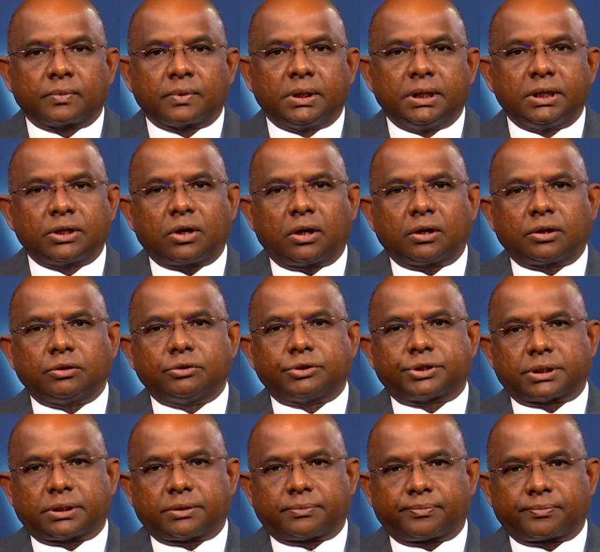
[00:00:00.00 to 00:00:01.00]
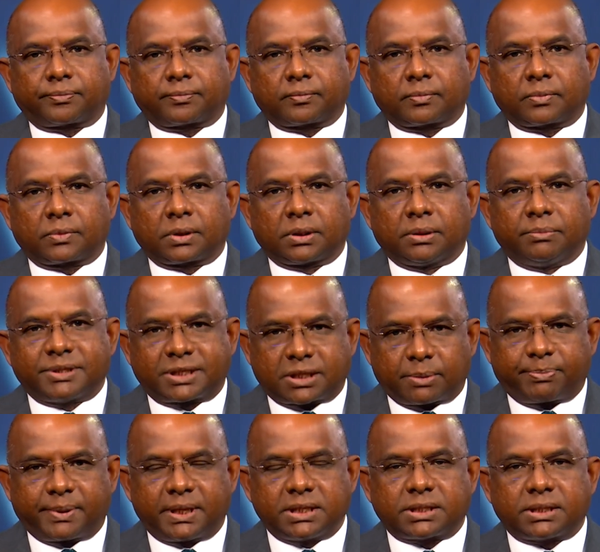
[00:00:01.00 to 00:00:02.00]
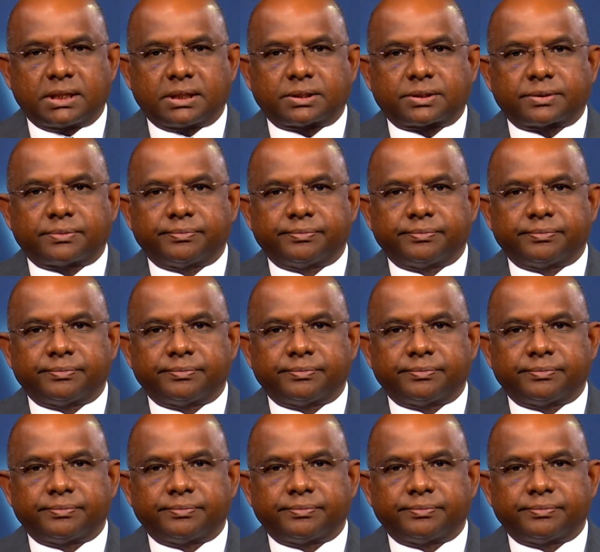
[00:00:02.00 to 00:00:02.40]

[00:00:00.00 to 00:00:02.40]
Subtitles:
In conclusion, Mr. President,